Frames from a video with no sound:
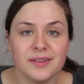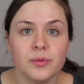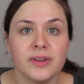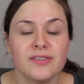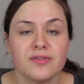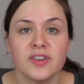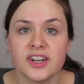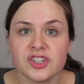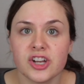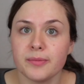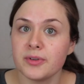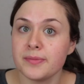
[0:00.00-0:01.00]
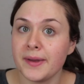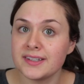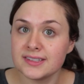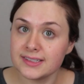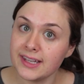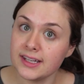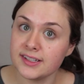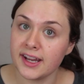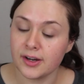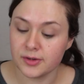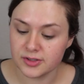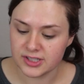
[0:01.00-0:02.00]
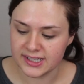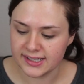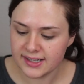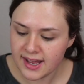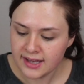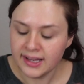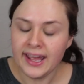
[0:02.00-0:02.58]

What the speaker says: We finished up with my skincare routine.